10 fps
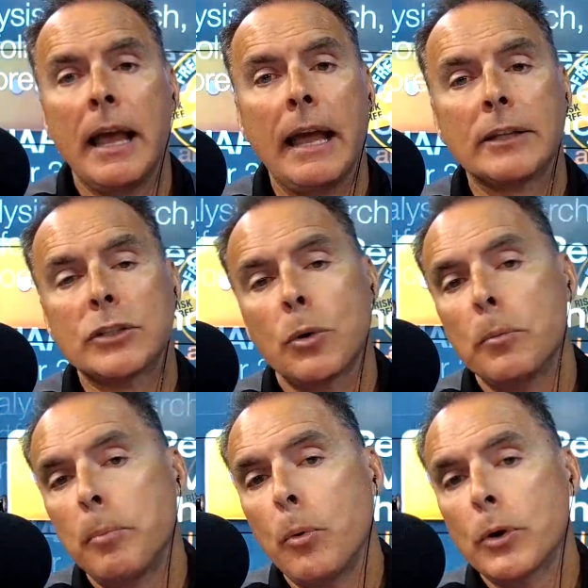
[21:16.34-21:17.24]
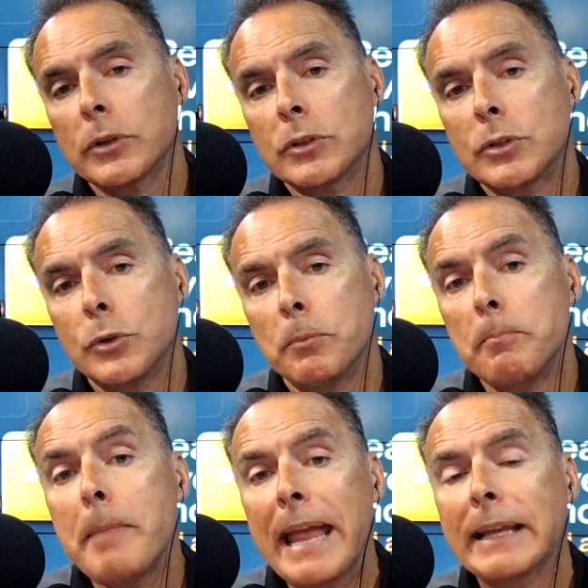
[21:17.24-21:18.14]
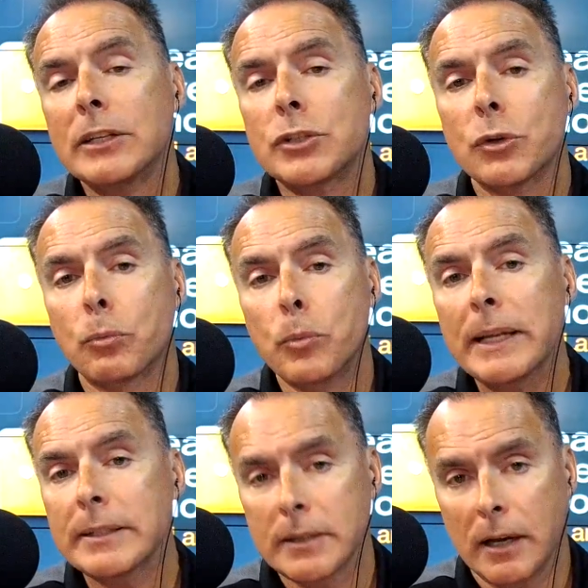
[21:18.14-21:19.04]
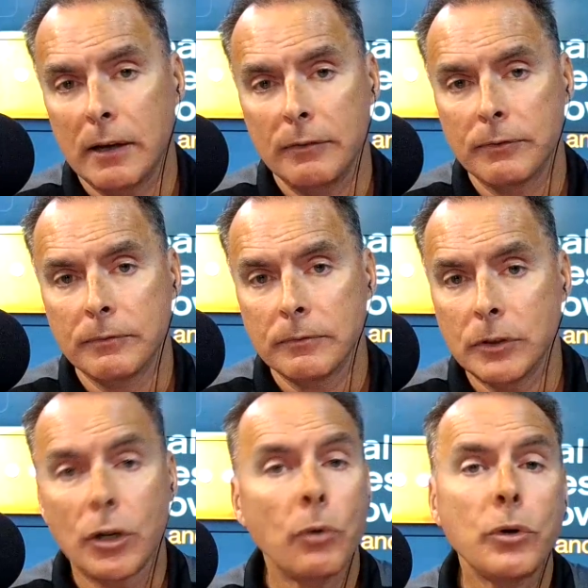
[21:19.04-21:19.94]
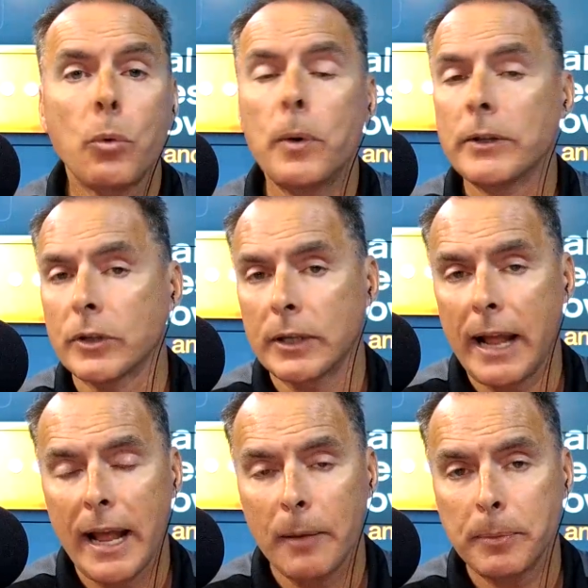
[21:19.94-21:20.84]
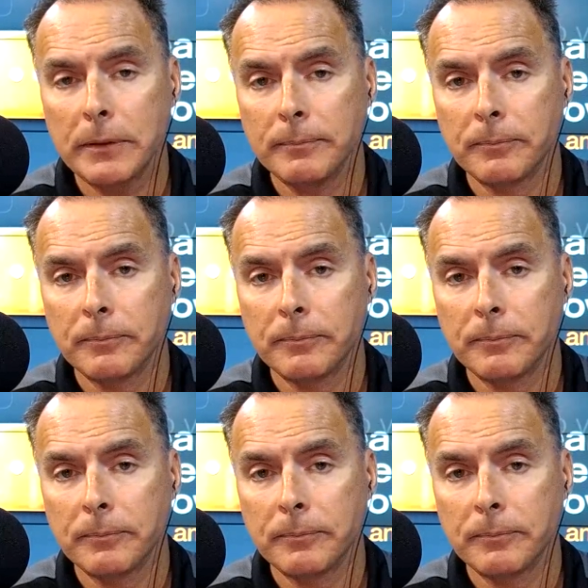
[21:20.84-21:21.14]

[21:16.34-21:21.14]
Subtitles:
and so important to manage the risk of. You don't know when they're going to happen.